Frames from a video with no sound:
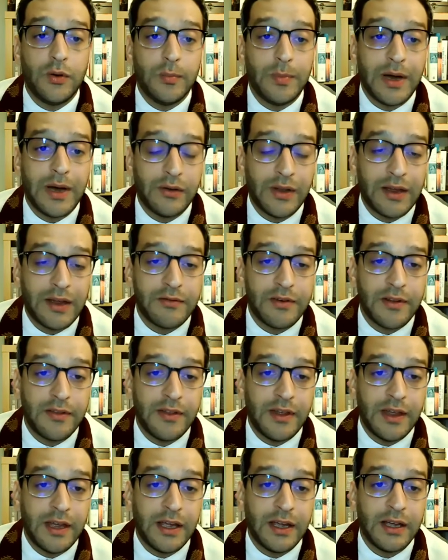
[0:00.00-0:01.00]
about
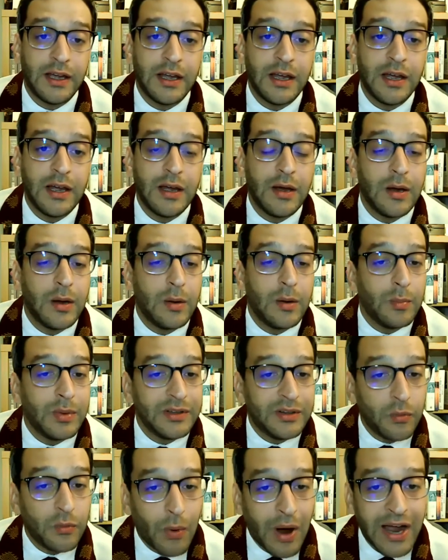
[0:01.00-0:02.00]
everything, but
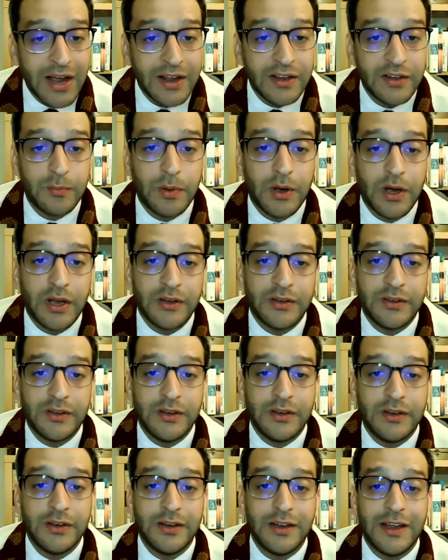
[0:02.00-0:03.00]
a wise
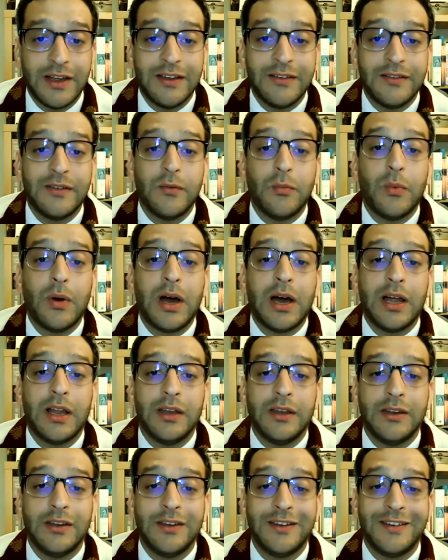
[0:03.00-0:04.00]
person is the
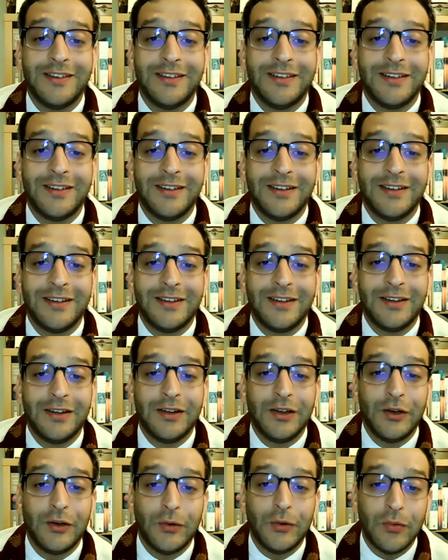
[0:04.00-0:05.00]
one
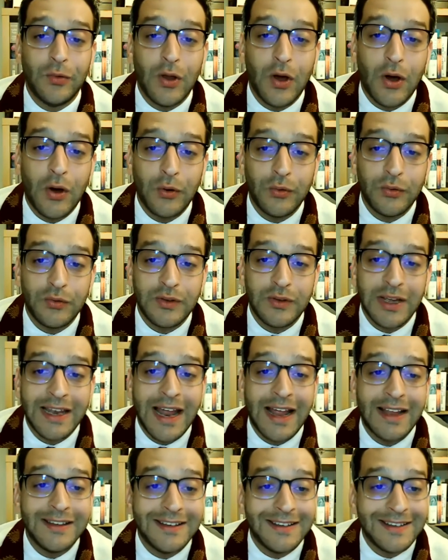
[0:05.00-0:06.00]
who knows and
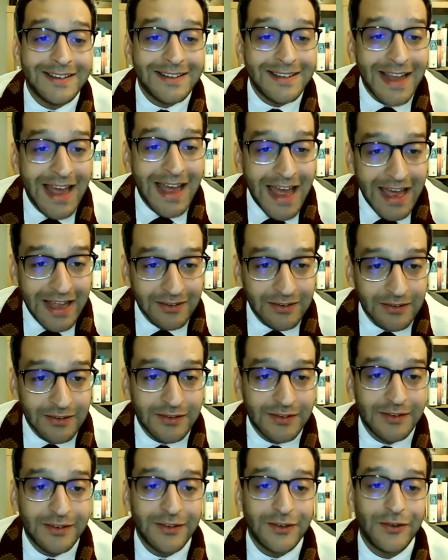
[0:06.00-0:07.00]

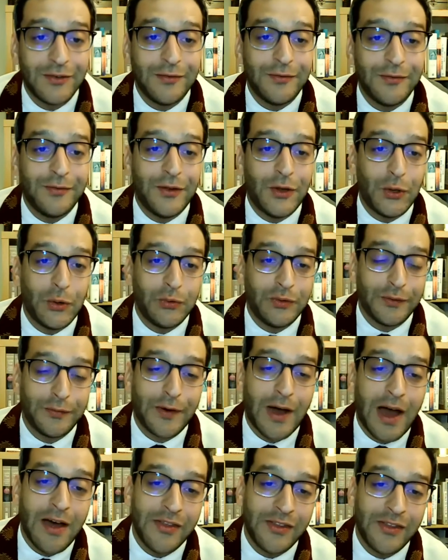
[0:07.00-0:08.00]
understands views of
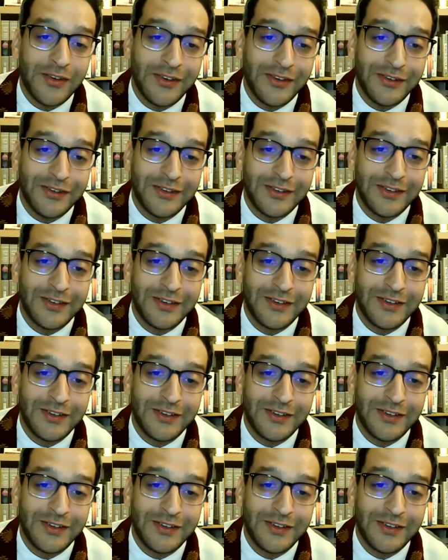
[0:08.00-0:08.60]
others,